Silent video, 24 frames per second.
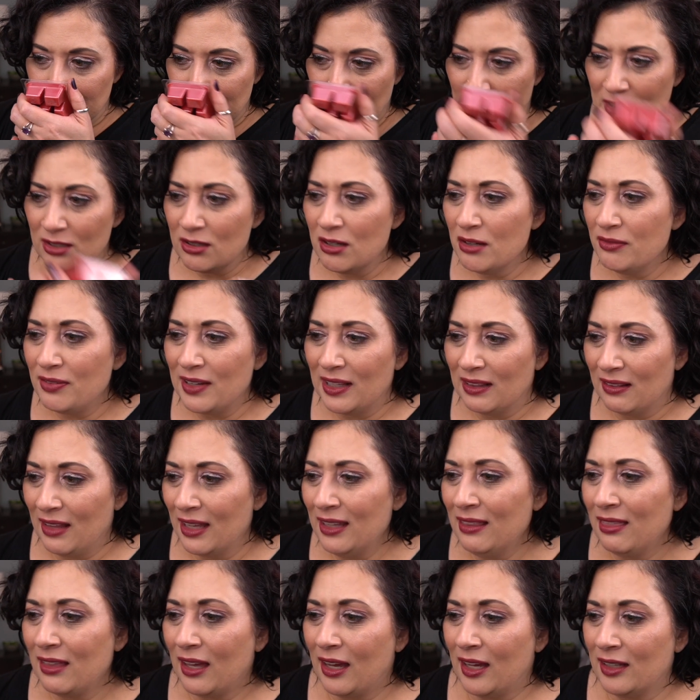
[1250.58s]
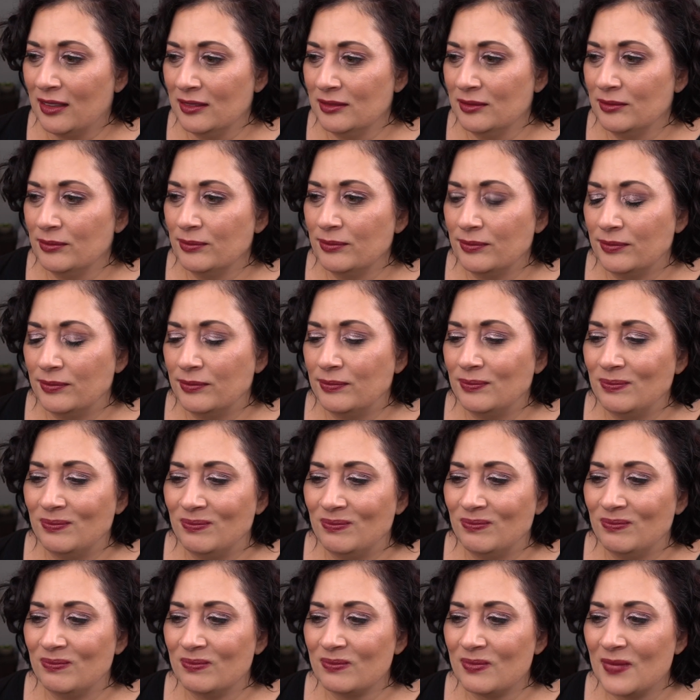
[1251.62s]
don't know if I like that.
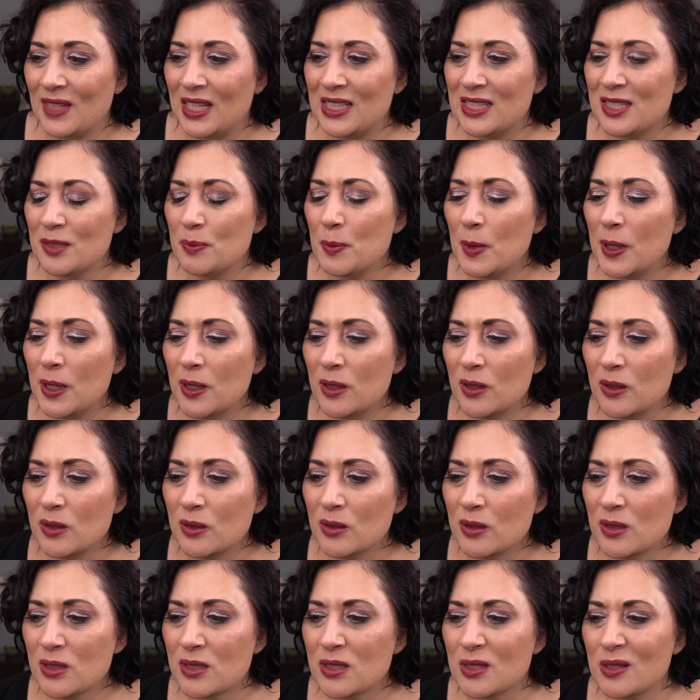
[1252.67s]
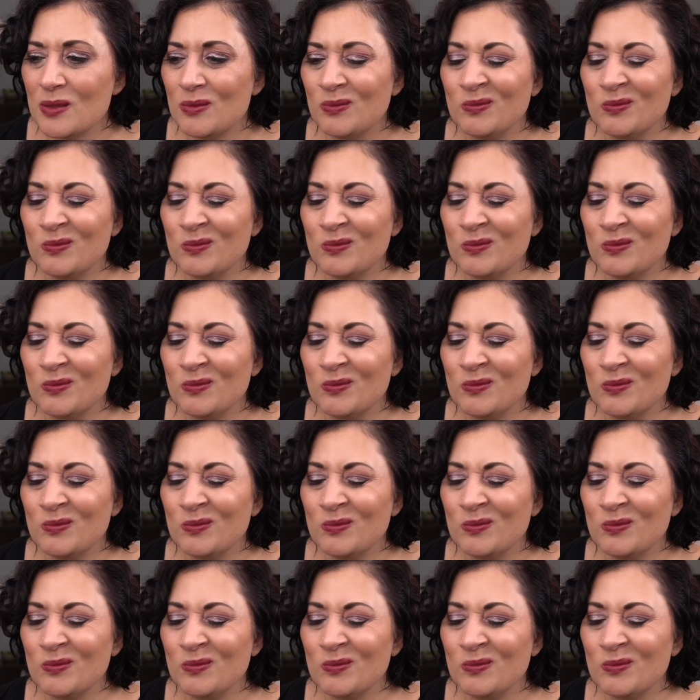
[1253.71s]
It smells...